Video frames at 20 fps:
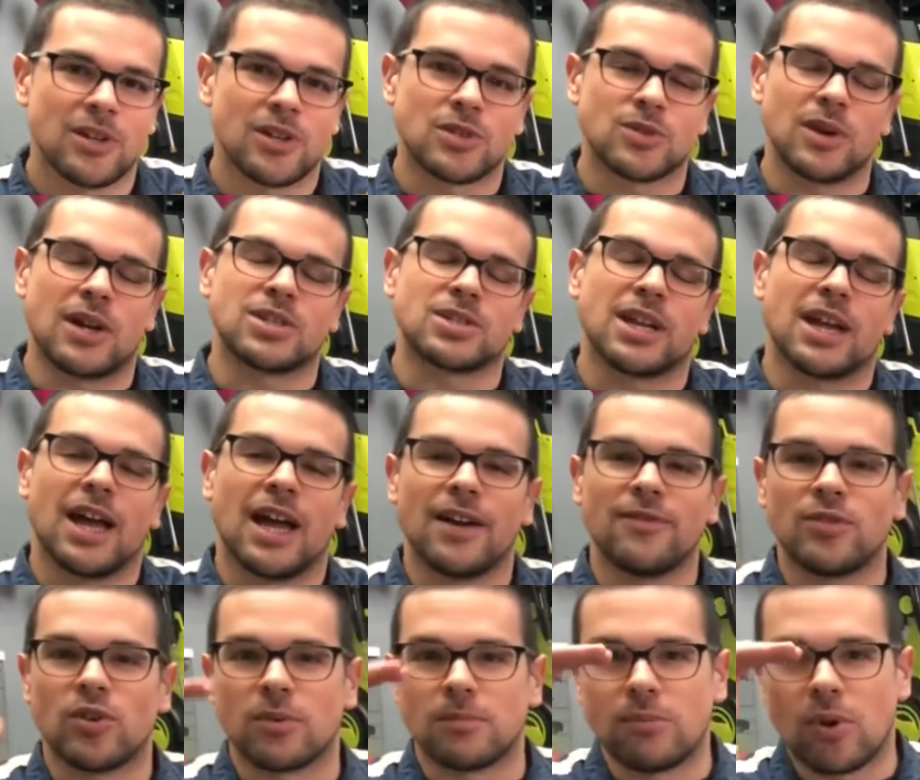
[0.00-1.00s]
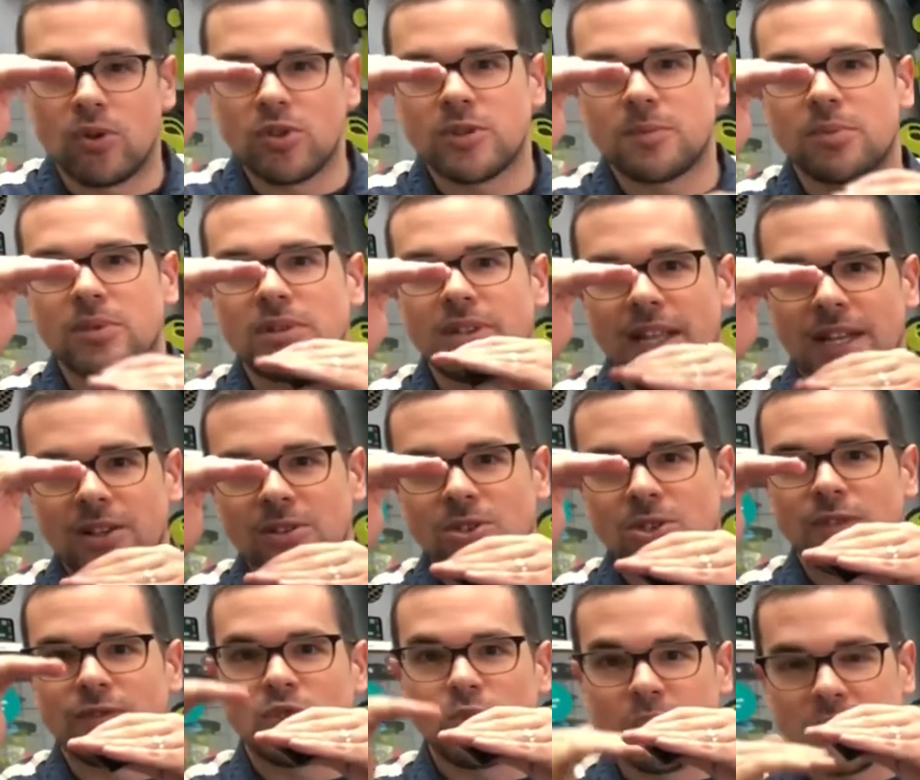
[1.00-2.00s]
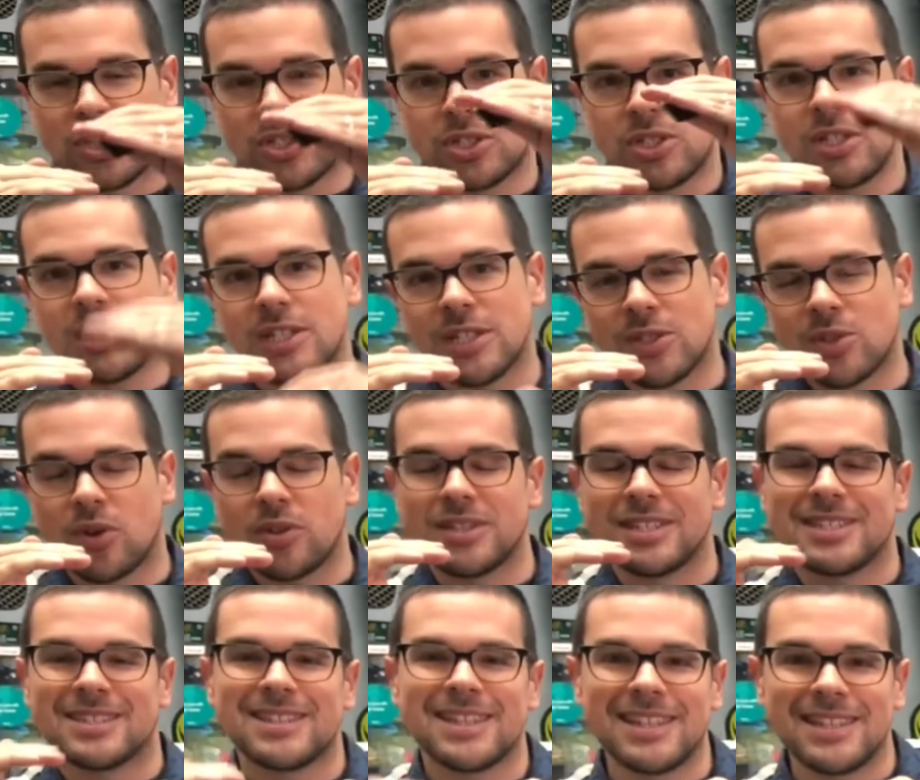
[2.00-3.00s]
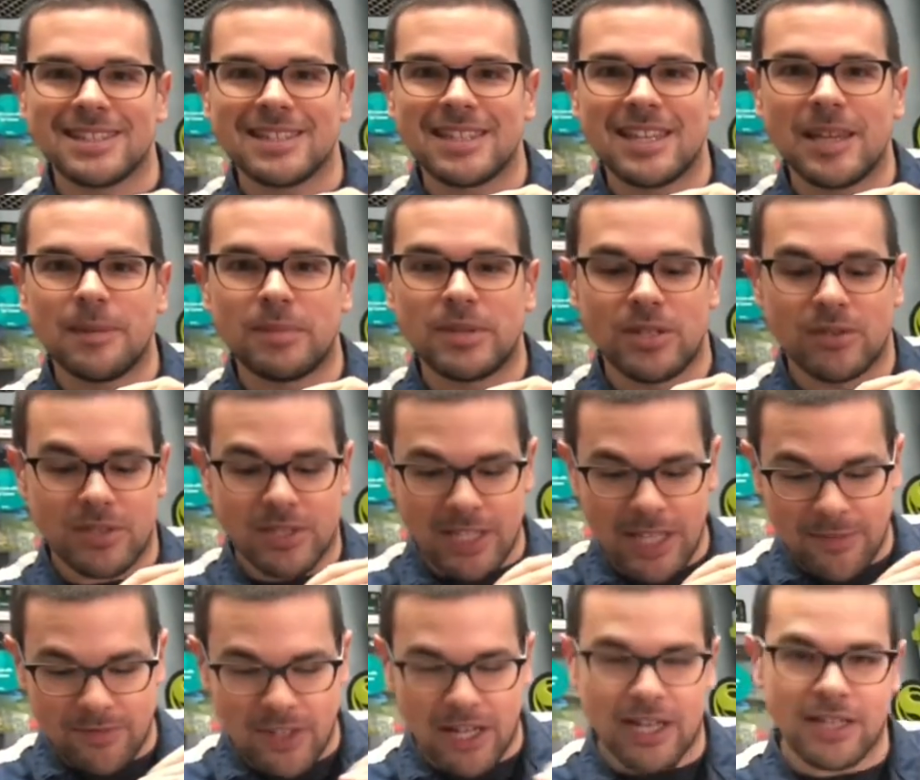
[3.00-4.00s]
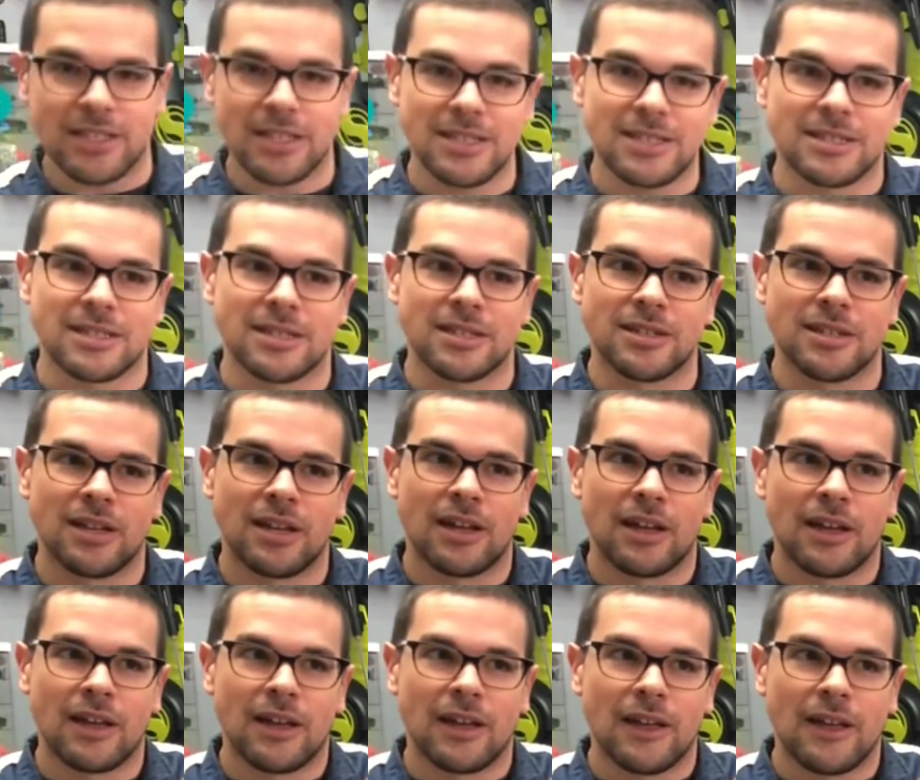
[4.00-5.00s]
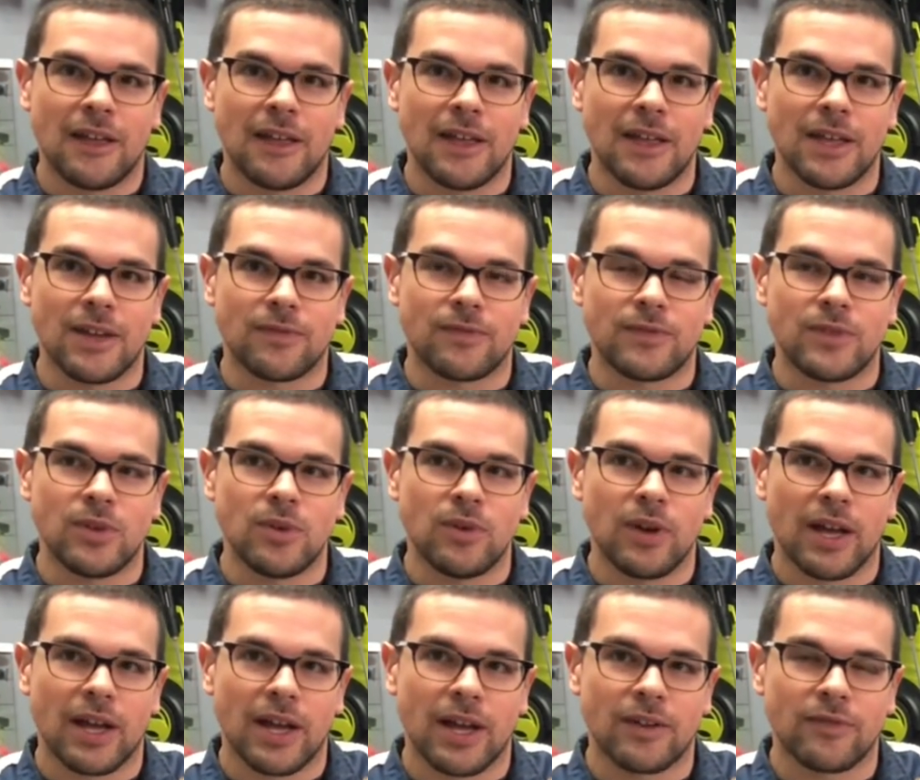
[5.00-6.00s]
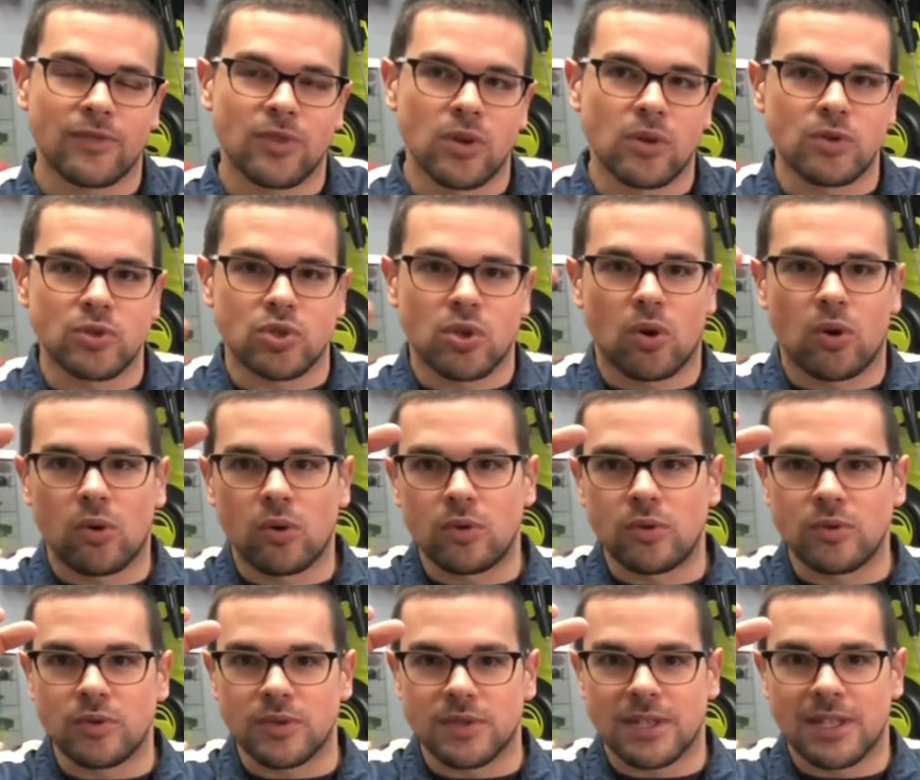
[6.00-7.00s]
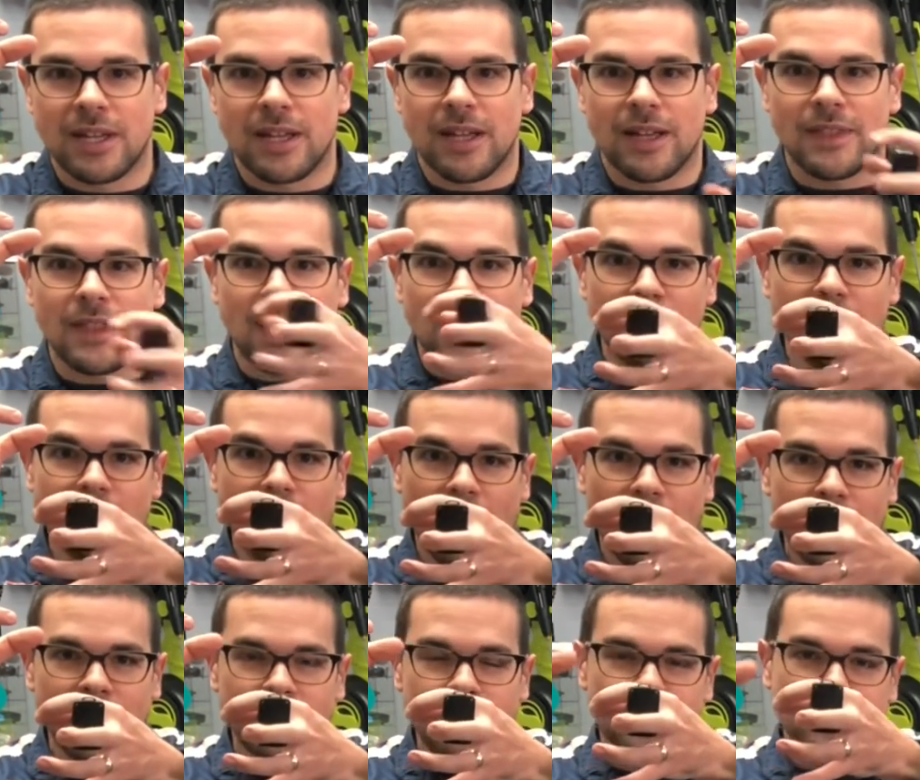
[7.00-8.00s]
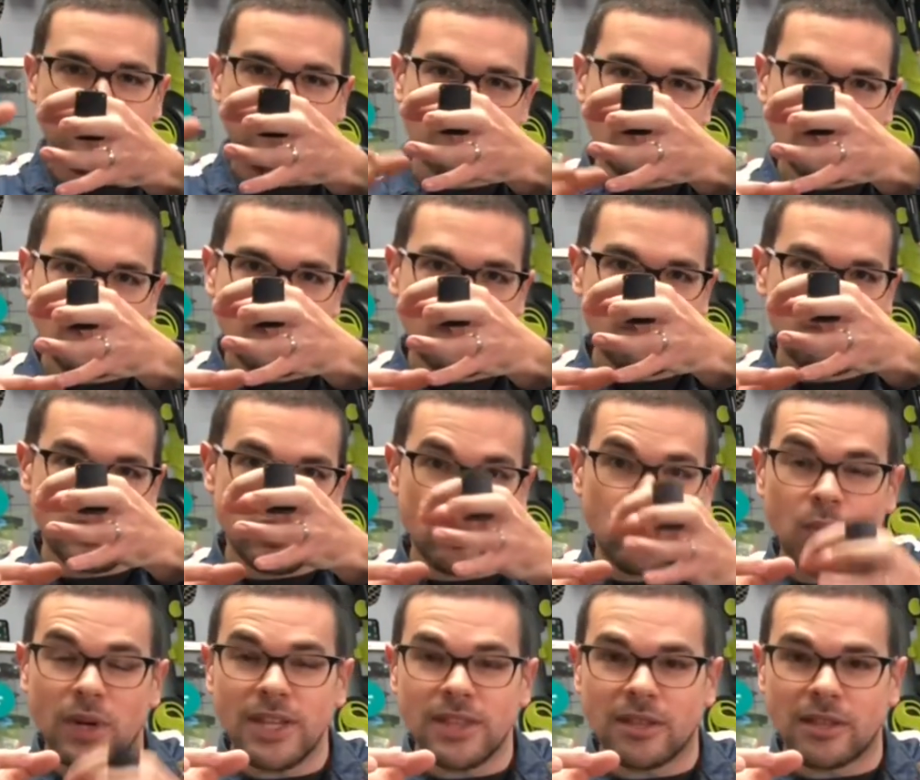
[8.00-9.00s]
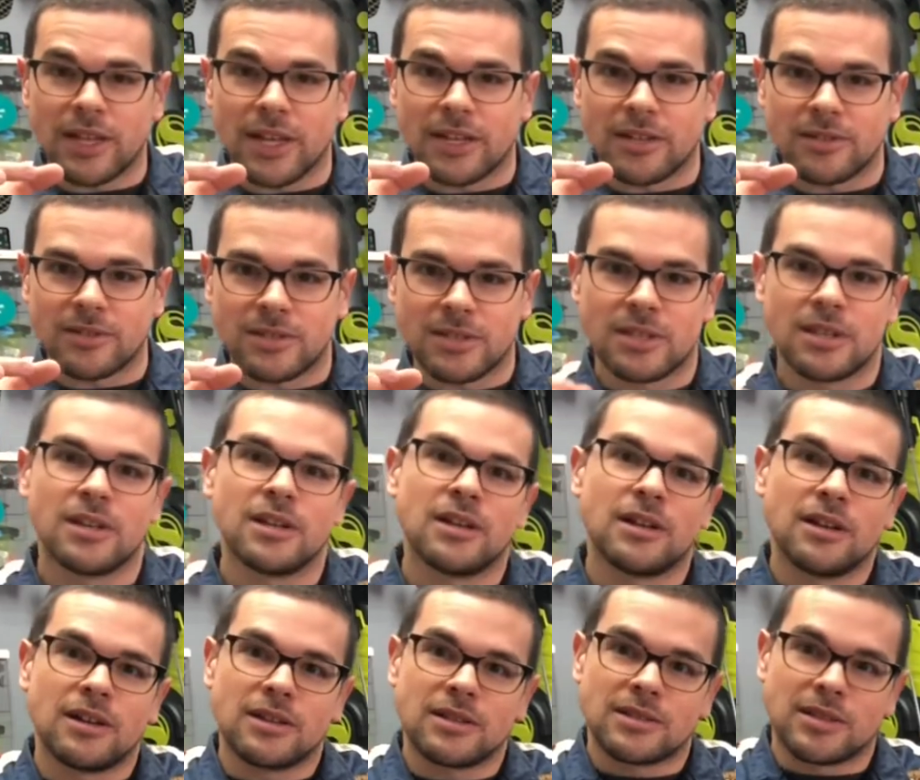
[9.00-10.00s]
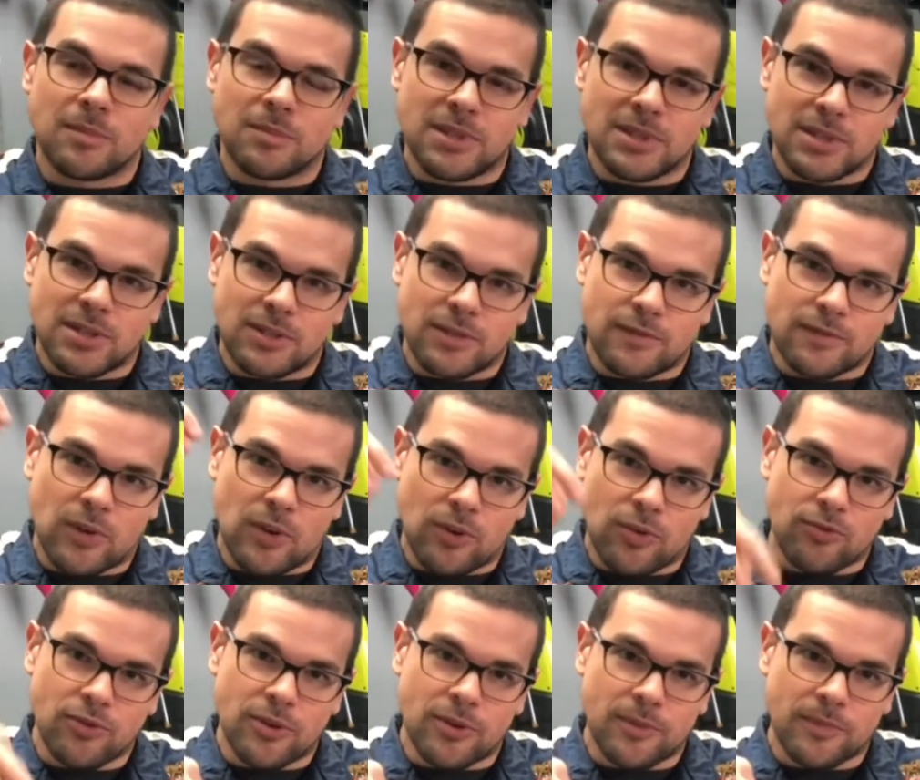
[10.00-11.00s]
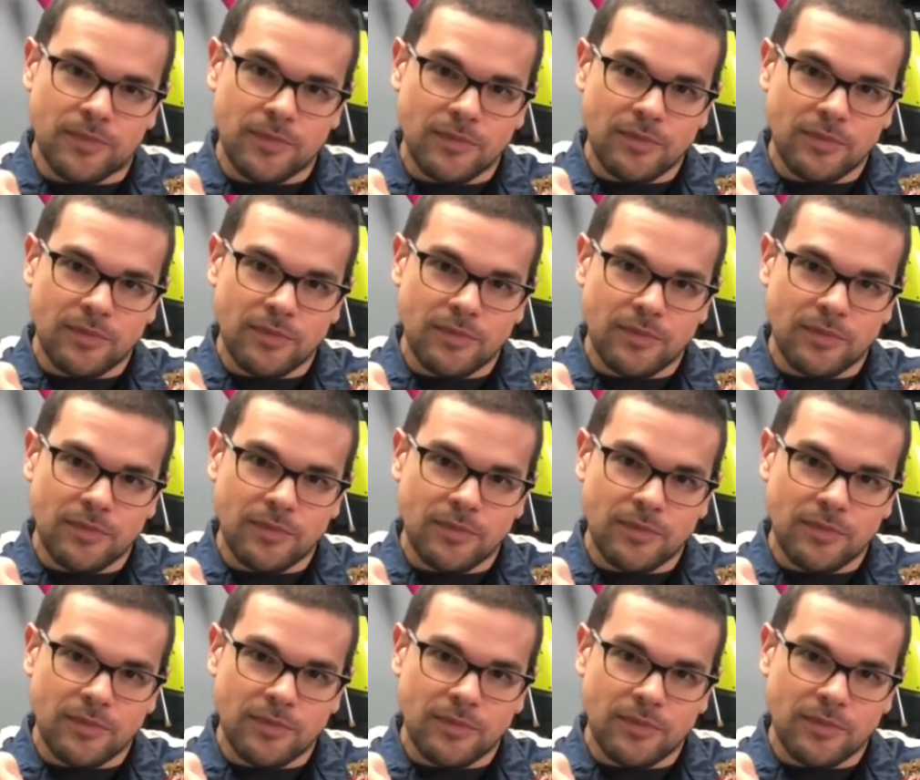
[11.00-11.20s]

So as you have your multiple layers of Swiss cheese, all these things keeping you safe that I listed, if you have those holes that align between the layers, something's going to fall through